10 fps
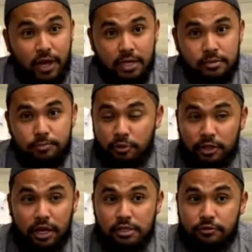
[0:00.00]
us,
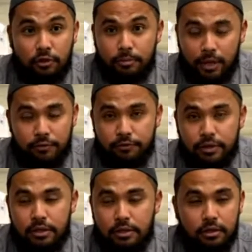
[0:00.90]
protect us from
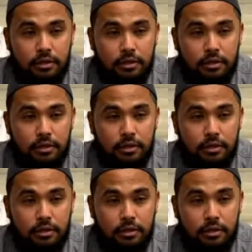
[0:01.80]
every